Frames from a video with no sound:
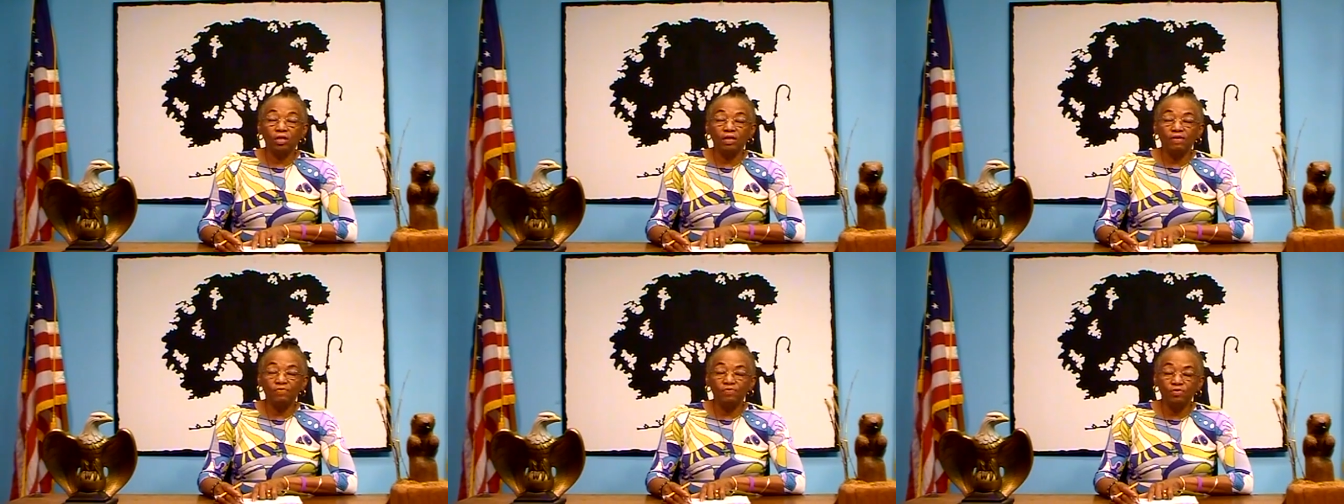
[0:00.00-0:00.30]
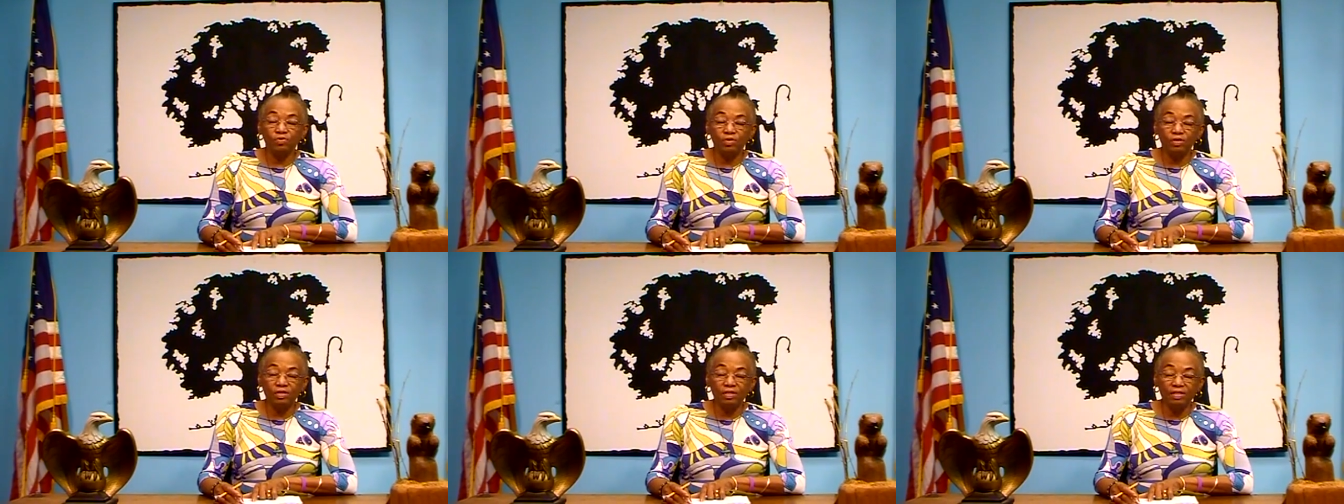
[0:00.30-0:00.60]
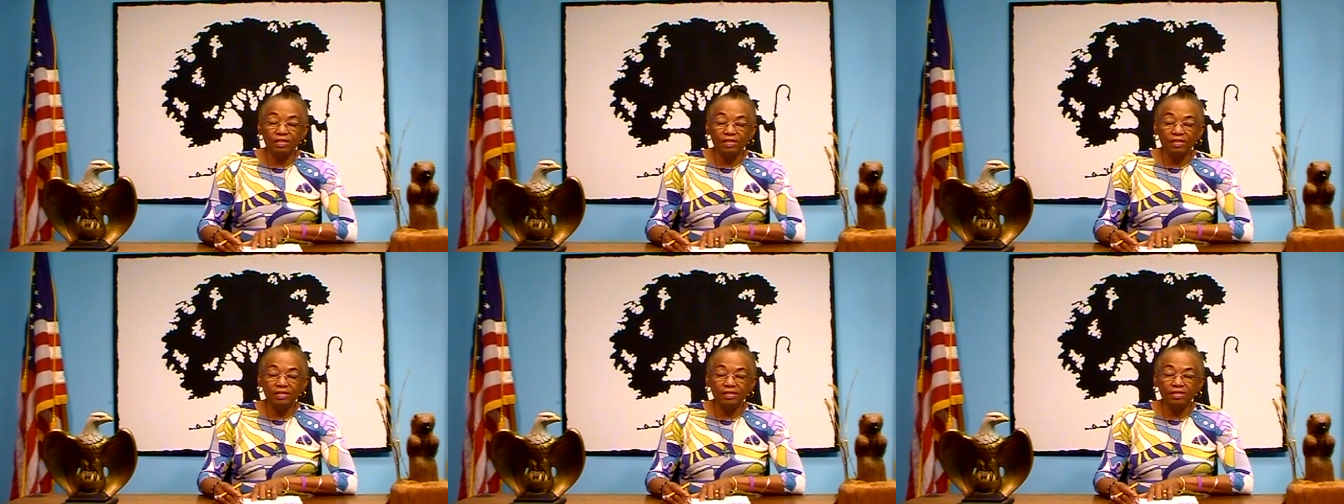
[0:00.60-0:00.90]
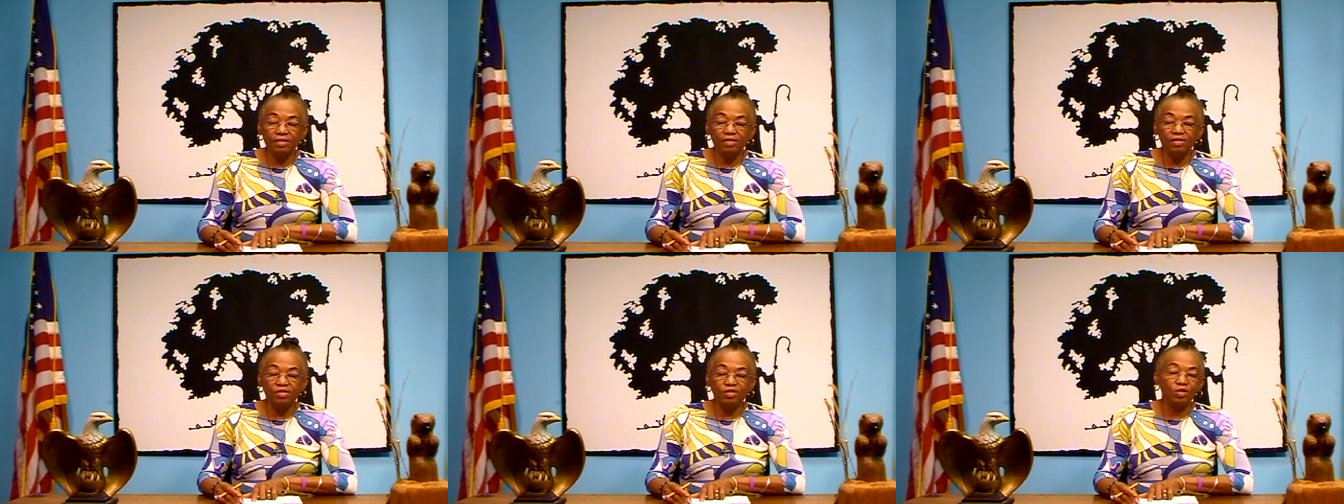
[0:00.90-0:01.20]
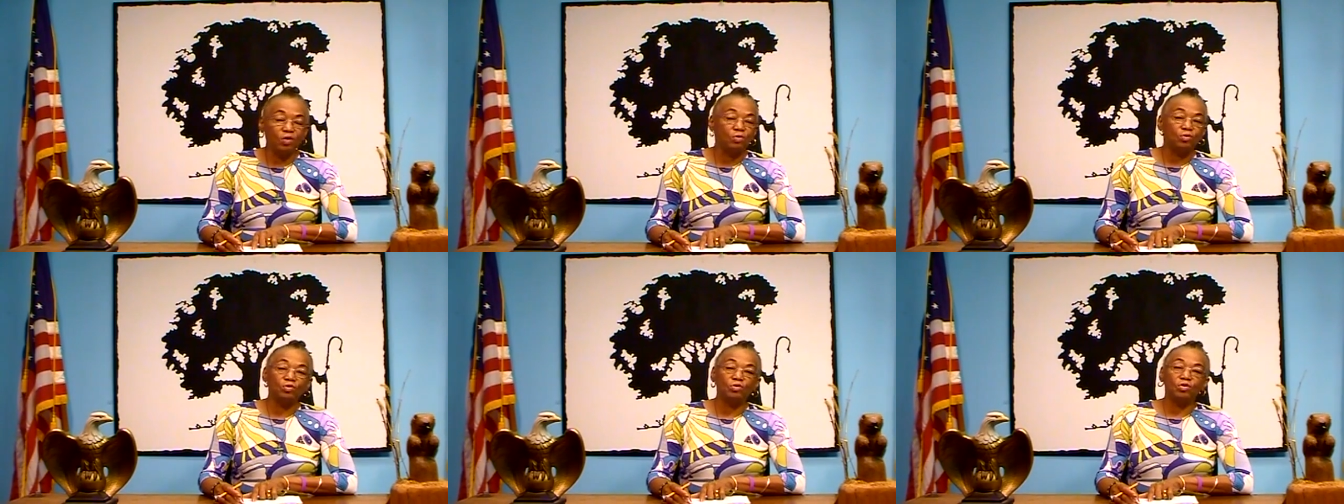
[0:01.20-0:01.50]
if you
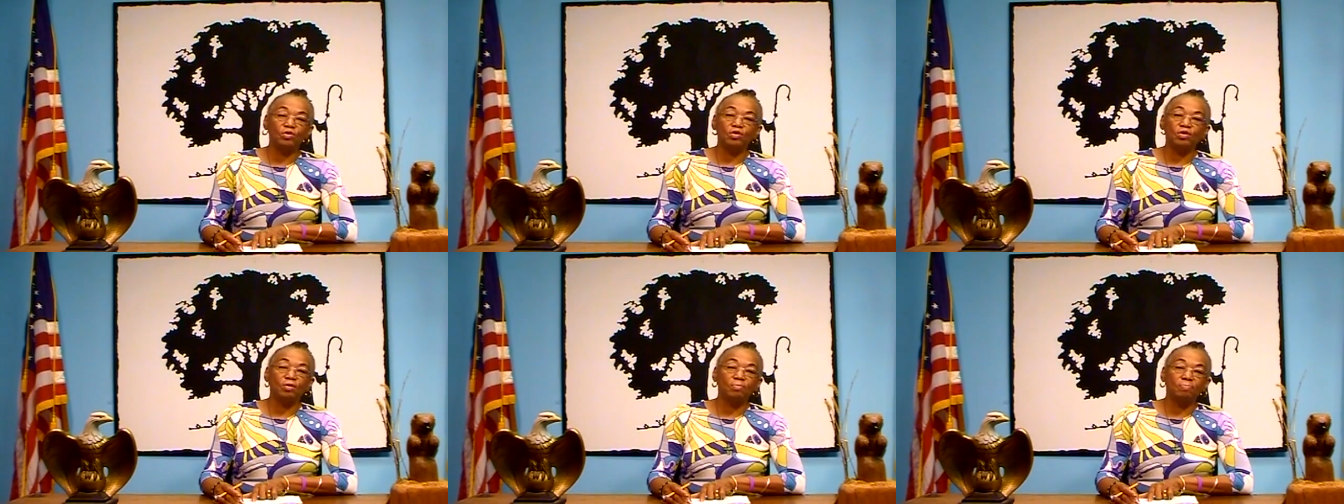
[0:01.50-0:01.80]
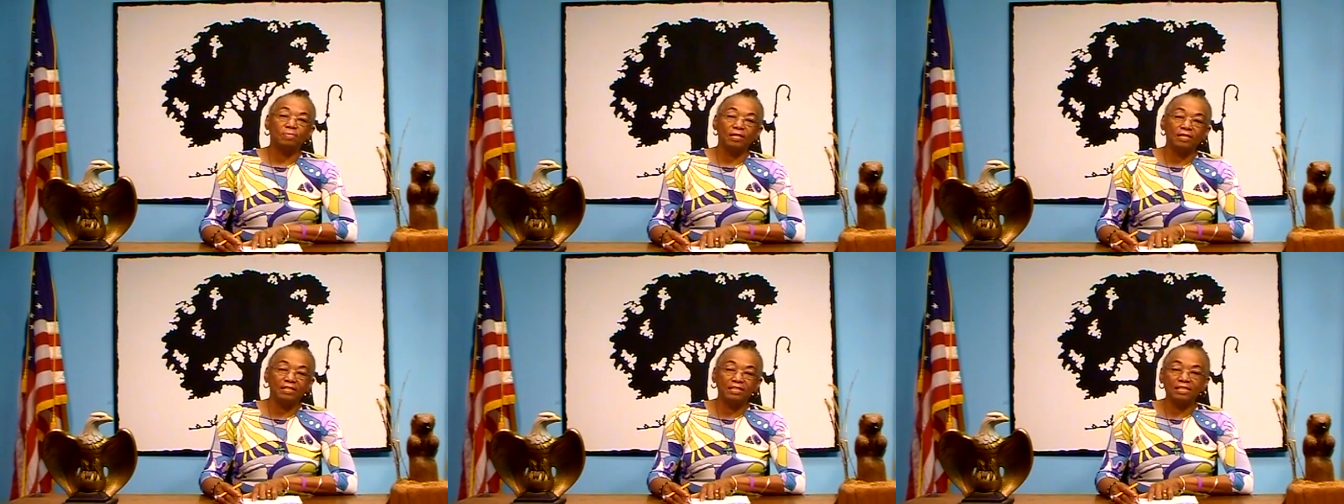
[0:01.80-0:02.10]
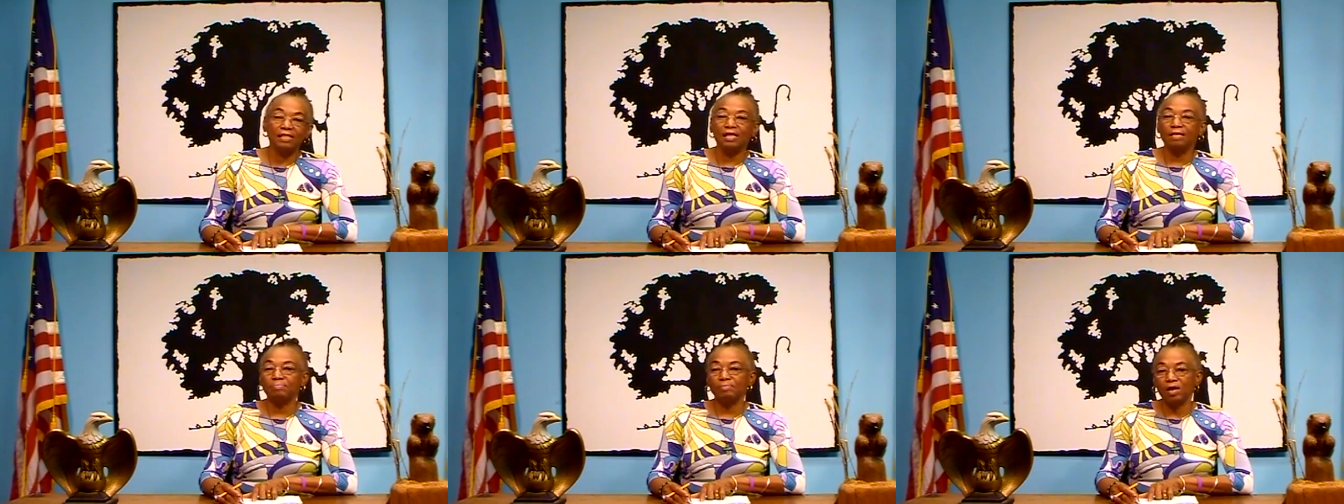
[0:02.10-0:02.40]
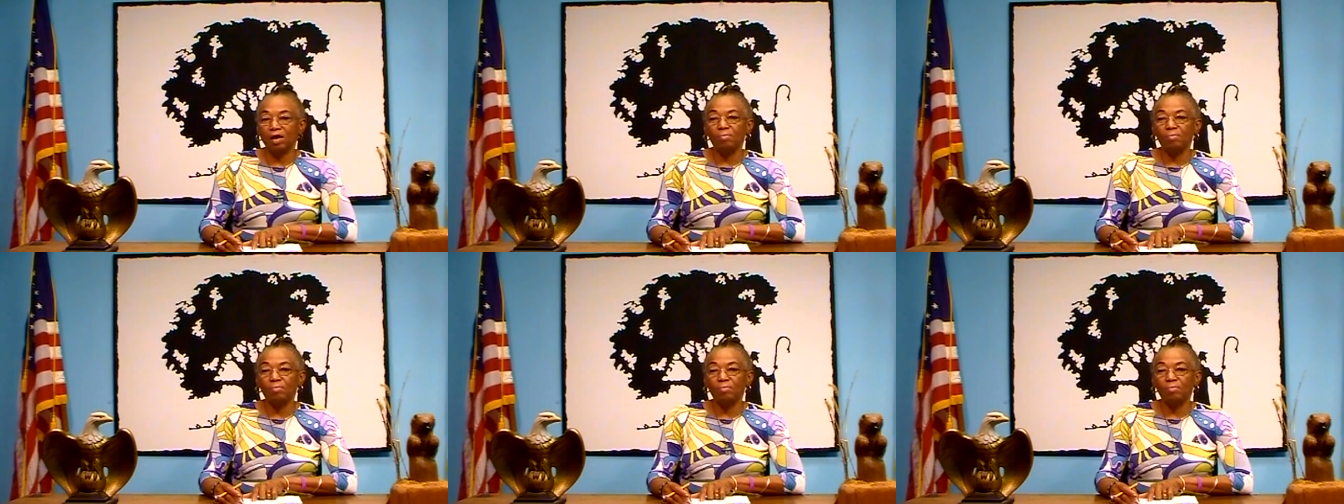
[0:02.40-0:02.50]
don't know your blood type,